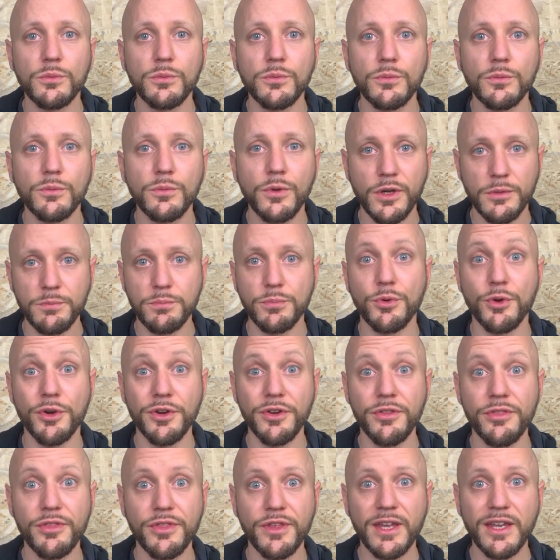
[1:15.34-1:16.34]
One
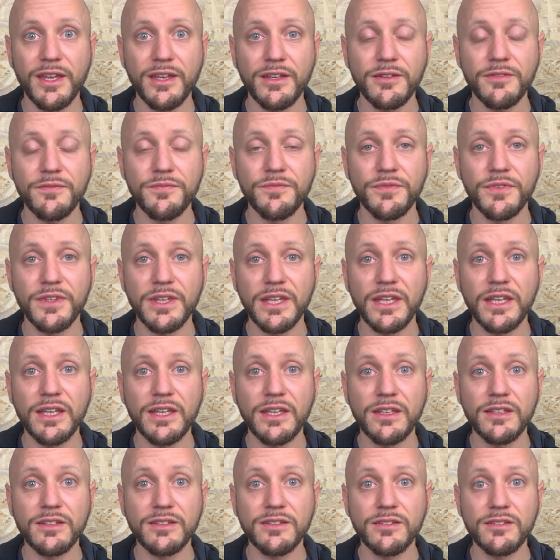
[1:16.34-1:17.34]
important thing
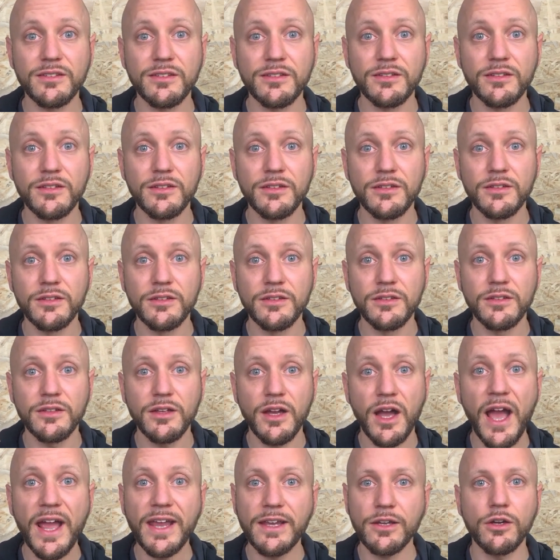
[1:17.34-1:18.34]
is
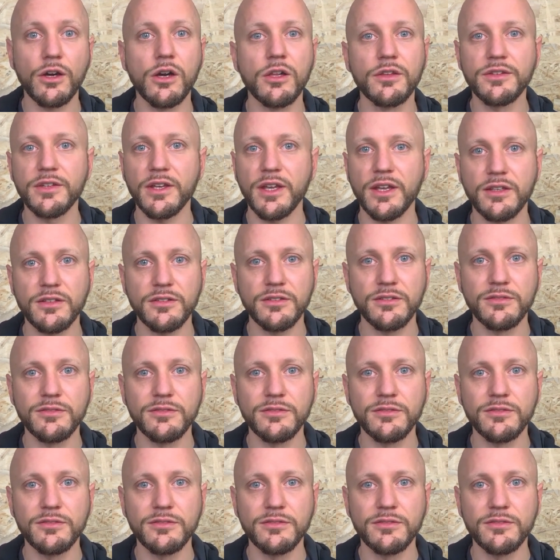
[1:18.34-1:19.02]
eye contact.